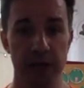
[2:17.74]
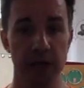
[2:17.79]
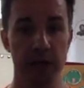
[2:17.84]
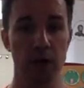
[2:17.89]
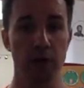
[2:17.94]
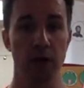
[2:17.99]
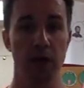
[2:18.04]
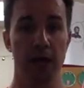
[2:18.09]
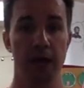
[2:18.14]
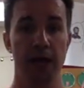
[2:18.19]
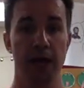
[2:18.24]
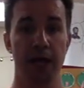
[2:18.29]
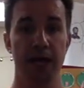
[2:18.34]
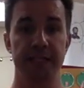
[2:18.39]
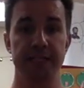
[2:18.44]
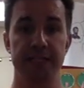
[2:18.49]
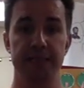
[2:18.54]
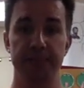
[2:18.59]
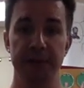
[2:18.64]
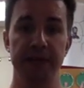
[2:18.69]
you
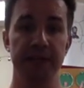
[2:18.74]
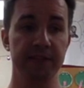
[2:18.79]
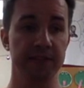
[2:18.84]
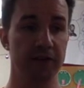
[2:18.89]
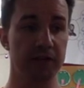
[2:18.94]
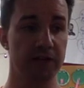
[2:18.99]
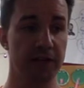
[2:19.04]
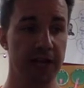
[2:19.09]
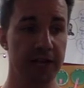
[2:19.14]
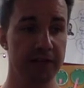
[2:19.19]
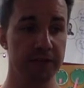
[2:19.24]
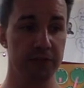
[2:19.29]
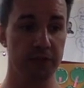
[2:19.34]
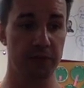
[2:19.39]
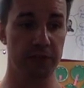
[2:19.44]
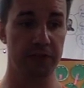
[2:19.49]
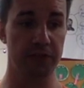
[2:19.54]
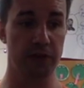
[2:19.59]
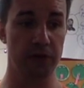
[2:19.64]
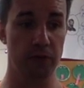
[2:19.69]
and spending their days
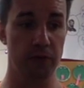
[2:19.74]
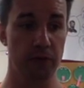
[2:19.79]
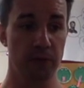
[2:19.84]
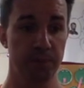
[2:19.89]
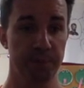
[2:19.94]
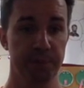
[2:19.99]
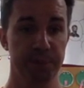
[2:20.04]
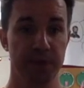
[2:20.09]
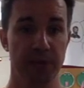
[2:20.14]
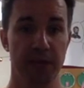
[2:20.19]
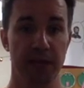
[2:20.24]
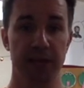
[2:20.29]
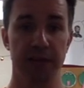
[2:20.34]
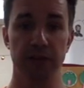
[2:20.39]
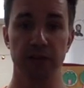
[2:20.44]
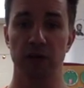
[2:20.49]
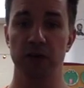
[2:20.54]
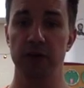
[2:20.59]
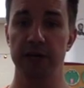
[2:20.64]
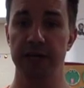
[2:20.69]
with you
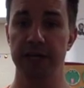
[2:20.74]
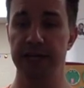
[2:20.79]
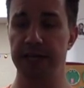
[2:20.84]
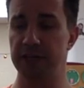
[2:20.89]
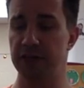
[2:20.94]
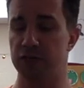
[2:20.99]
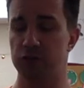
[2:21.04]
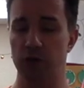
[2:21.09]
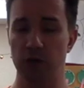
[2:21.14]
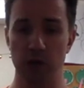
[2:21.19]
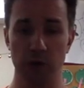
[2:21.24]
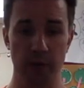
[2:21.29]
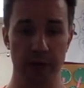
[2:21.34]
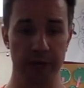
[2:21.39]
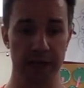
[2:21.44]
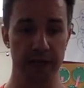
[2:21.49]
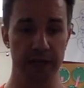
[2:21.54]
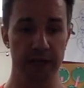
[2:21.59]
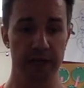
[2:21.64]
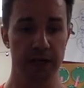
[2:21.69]
and learning and
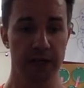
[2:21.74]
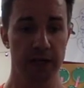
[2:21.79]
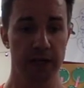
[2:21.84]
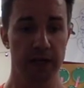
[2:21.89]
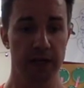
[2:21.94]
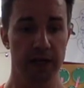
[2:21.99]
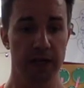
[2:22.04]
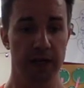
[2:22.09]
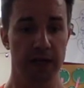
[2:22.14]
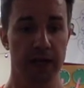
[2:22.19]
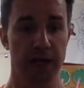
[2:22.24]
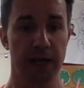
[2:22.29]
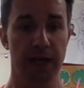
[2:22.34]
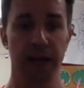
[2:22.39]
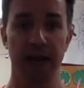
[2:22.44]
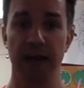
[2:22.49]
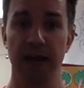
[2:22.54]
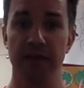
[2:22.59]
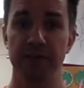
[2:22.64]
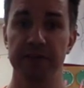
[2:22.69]
growing
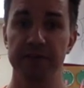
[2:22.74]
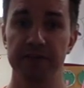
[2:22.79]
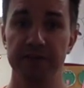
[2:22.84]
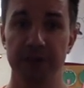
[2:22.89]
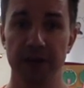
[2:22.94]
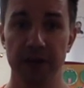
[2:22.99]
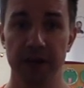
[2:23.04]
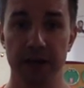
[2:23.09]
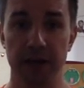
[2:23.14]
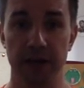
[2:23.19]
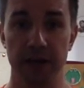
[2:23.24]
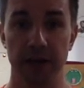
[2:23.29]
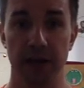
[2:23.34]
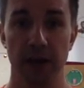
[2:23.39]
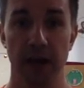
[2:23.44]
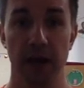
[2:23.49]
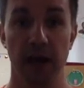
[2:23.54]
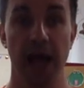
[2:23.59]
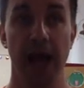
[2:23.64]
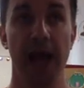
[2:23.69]
and having fun?
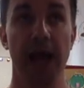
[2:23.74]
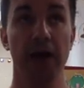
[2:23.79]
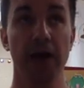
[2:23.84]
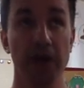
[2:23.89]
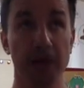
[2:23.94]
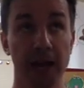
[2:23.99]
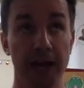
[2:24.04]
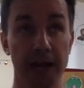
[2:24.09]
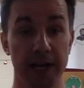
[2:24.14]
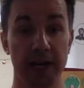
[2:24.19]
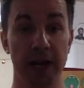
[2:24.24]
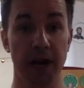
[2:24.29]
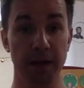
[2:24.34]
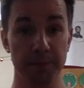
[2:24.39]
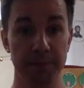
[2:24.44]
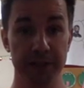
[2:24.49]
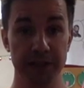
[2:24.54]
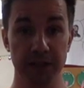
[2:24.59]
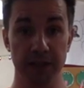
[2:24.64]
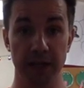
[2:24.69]
How can I
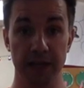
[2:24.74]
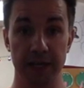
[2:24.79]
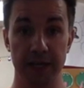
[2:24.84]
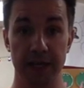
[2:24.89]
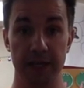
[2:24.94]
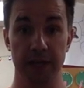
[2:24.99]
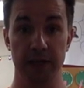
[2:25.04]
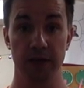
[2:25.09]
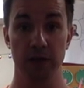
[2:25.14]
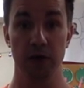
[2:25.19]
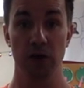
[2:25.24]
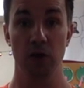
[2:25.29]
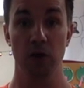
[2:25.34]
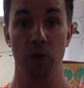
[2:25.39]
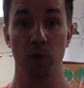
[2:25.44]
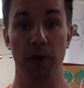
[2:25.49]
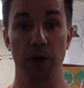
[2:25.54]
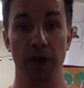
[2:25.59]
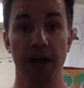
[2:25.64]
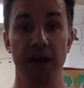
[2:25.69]
not be lucky
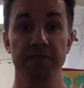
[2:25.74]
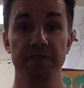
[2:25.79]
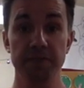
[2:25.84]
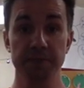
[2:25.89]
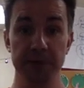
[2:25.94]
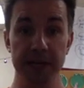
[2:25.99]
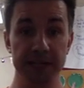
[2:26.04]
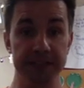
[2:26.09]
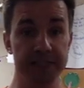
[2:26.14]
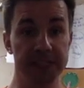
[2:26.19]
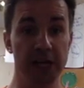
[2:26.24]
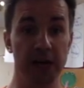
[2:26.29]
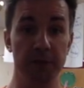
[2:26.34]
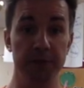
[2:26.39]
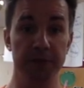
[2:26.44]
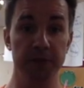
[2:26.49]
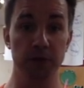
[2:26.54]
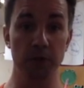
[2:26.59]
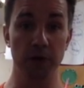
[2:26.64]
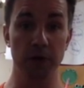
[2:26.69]
when I have the best job
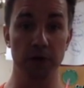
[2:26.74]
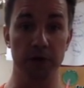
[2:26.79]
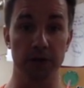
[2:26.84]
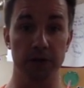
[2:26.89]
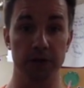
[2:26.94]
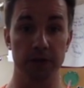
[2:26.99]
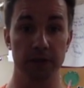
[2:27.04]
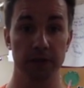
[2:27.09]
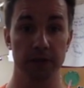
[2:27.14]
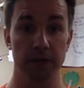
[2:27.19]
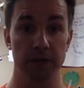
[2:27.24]
in the world?